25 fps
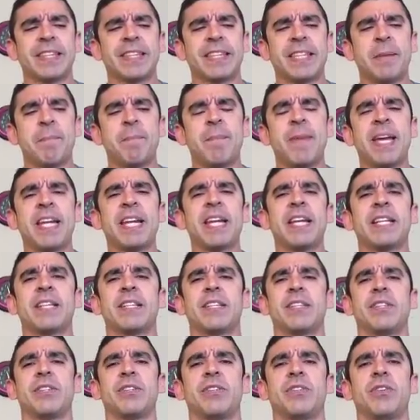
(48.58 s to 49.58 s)
the
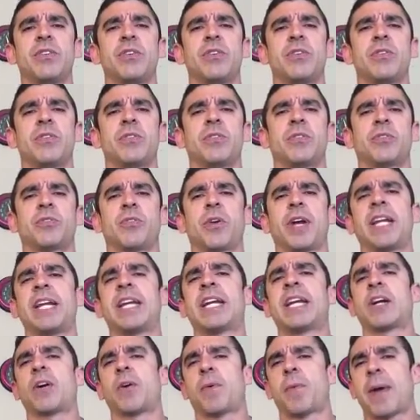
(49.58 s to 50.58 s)
minute you
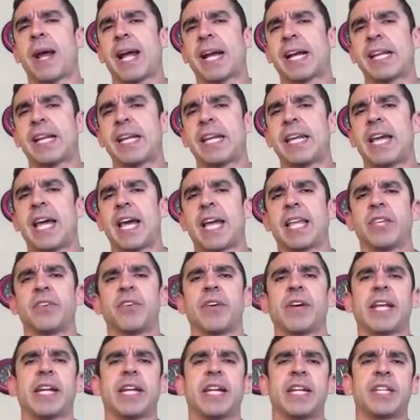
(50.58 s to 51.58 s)
training correctly and
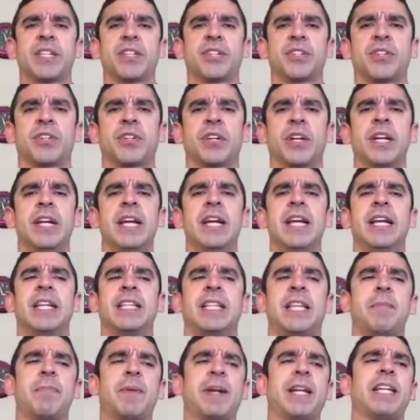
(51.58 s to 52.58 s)
you get injured,
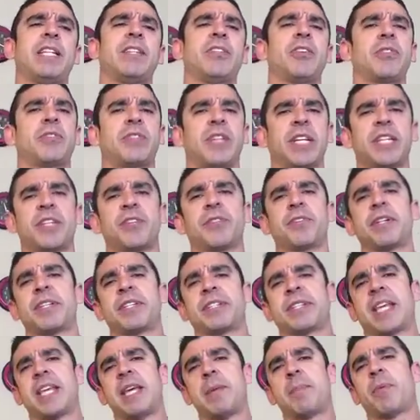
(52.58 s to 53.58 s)
typically those
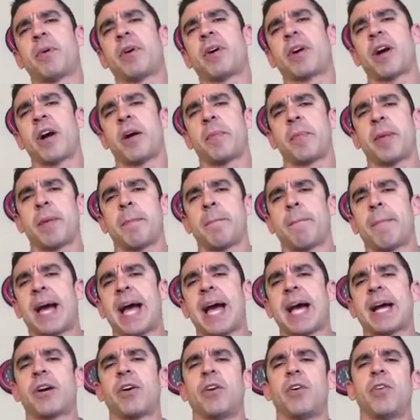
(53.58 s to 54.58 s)
injuries keep on coming
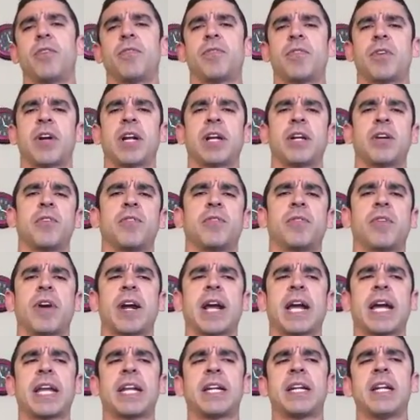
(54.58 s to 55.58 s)
back over and over
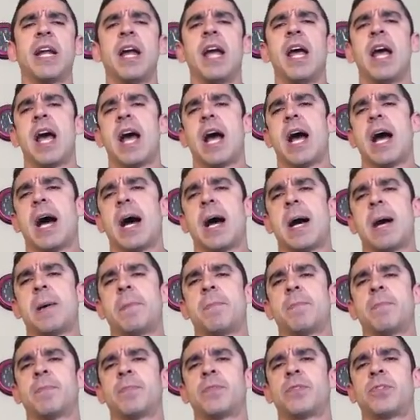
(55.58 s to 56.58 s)
again.
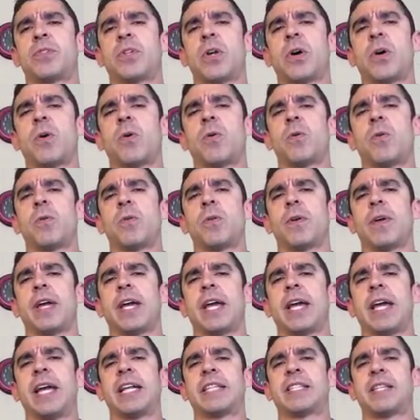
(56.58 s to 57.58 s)
So
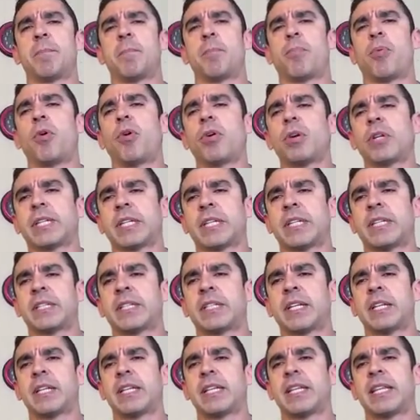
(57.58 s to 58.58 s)
it's
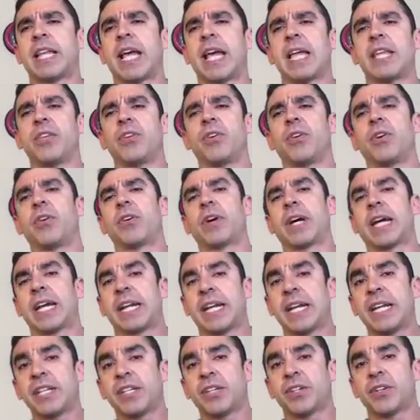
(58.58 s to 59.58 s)
important that you don't
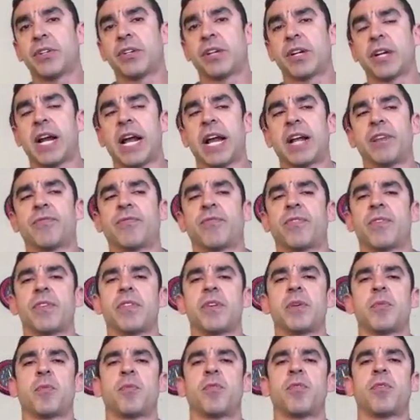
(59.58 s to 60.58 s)
get injured, and
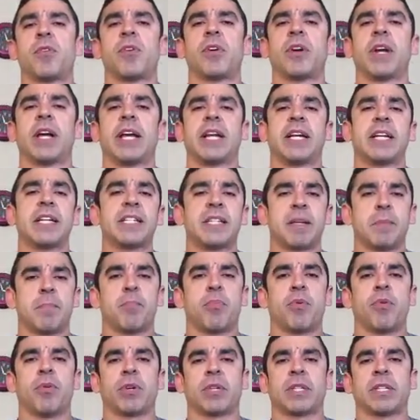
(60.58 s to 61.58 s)
furthermore, it is
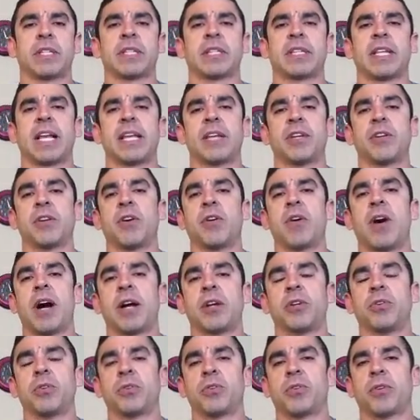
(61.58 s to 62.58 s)
important that you know
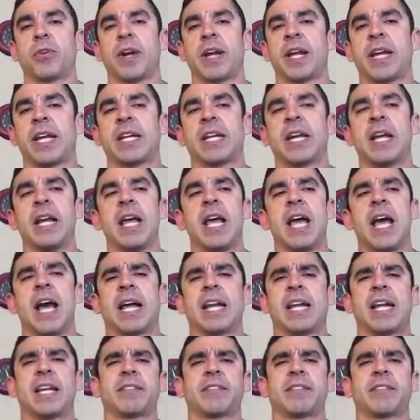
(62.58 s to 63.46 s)
how to train and